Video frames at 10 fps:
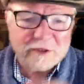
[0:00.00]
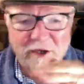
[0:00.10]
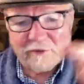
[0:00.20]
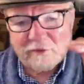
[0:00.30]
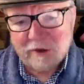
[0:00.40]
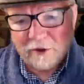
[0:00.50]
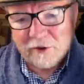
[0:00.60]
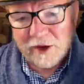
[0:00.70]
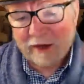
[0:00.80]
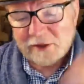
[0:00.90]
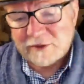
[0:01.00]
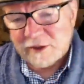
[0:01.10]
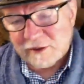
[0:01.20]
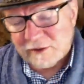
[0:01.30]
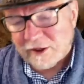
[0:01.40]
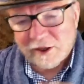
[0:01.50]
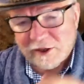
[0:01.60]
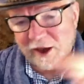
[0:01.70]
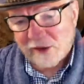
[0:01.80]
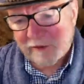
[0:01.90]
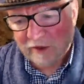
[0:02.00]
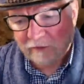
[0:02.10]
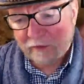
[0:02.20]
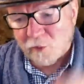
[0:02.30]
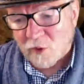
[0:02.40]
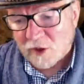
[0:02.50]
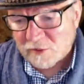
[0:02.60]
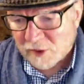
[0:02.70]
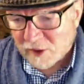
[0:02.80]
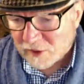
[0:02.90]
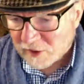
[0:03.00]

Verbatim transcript: Then every year he has a they, they have a different watchmaker